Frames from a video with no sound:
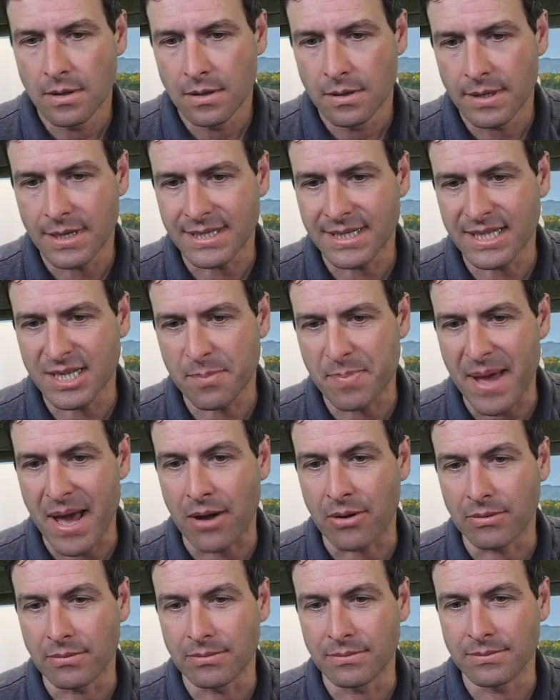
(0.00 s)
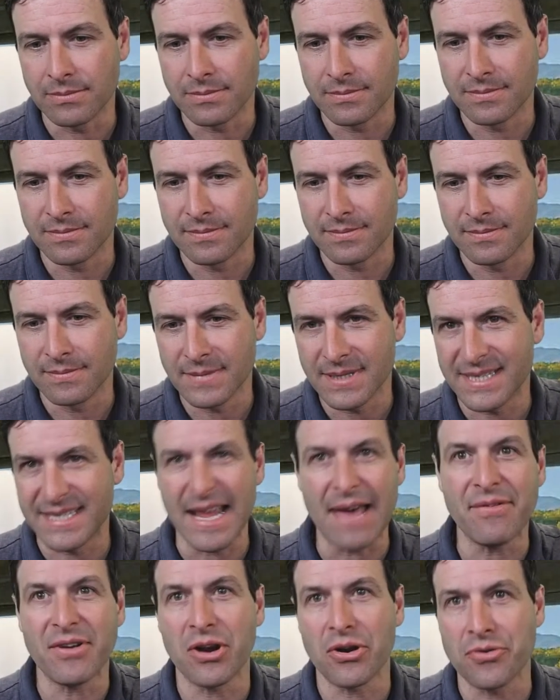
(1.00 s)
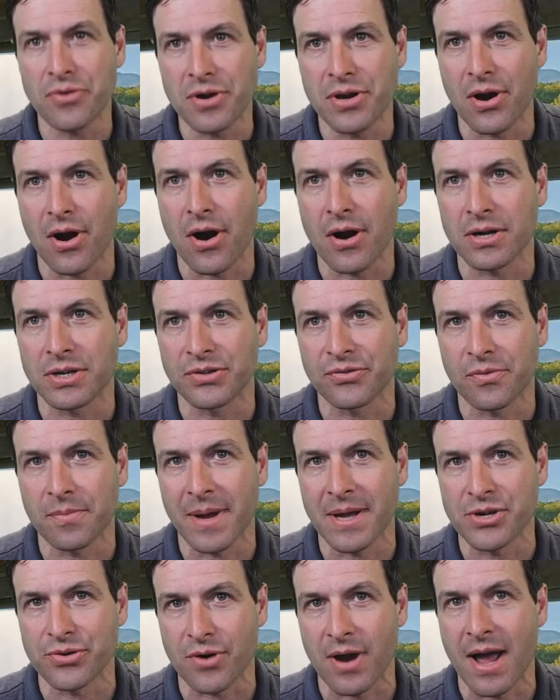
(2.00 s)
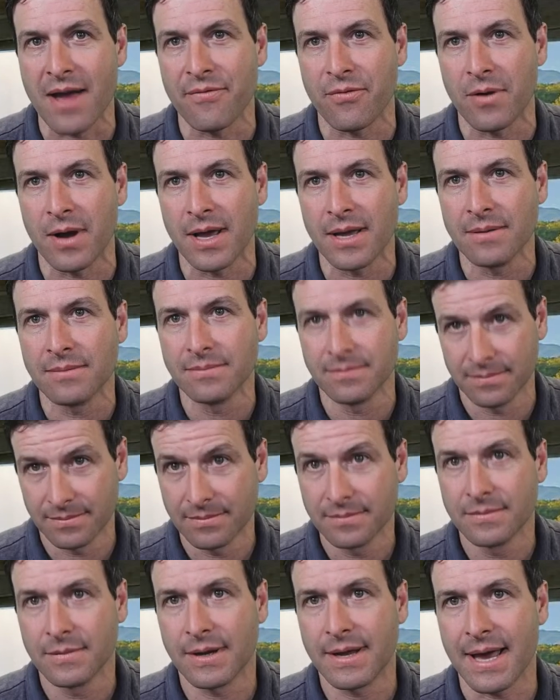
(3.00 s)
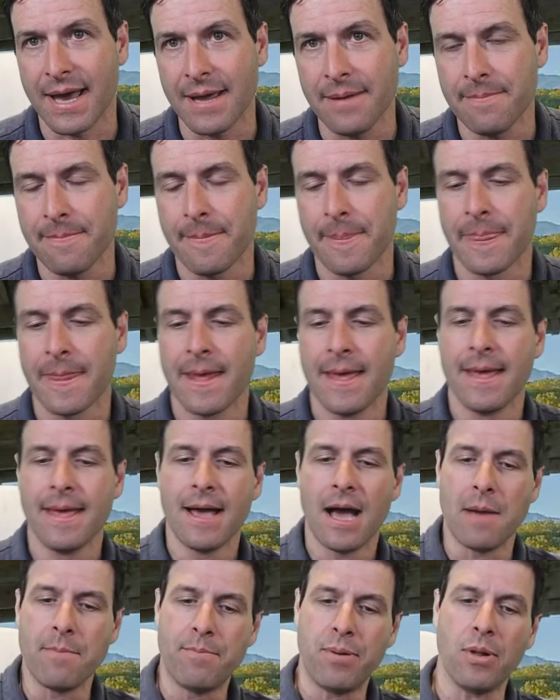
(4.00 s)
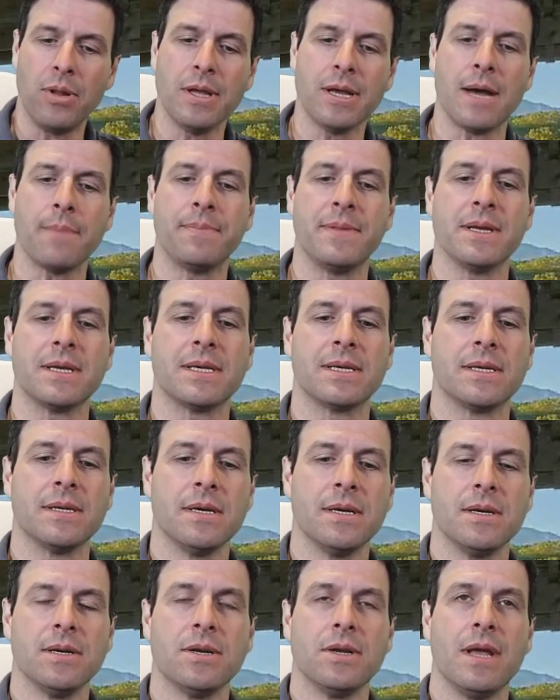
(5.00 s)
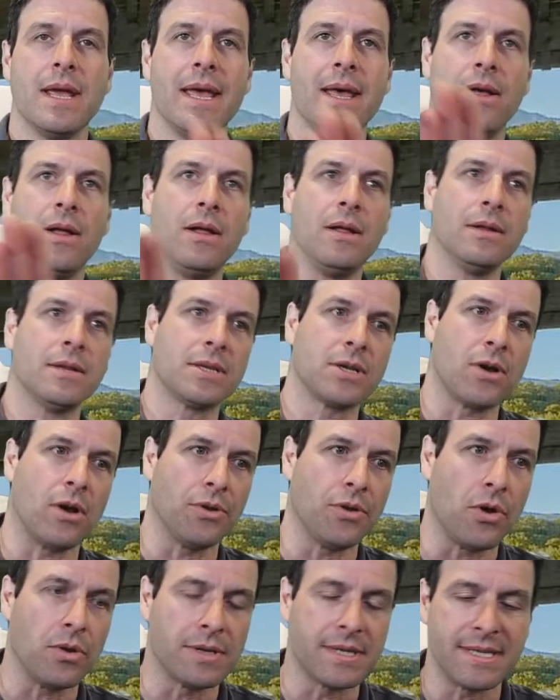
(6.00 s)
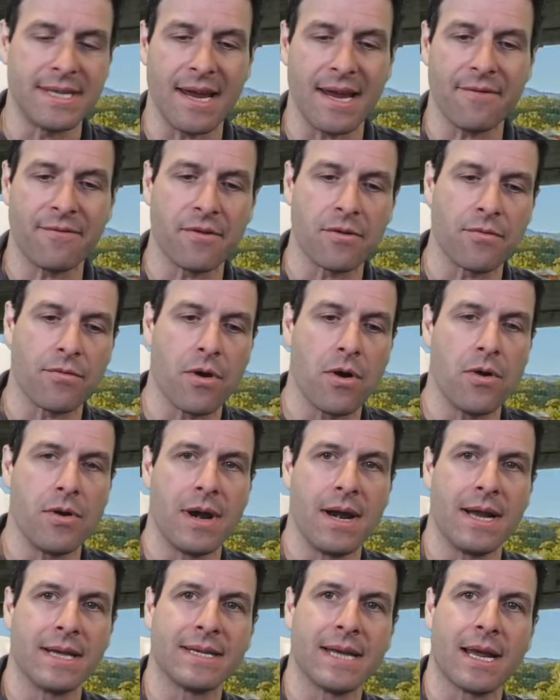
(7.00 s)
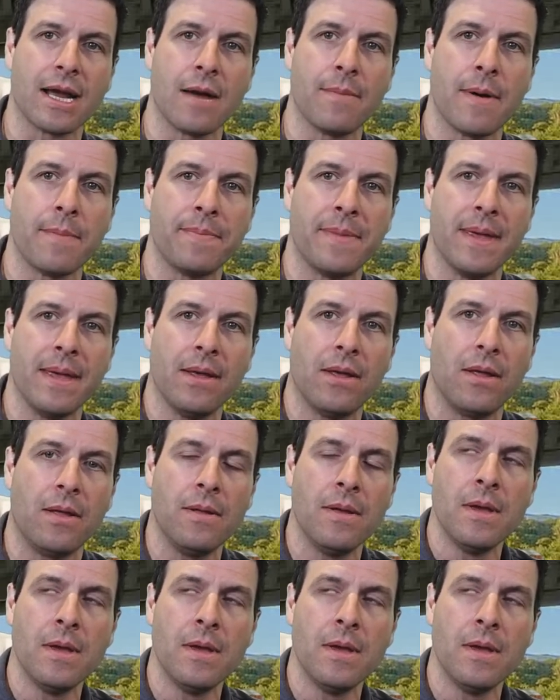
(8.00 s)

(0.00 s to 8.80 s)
this is about 700 yards from my driveway. Okay? I'm pulling up this hill. It's called Old Stamford Road. And as I come up the hill,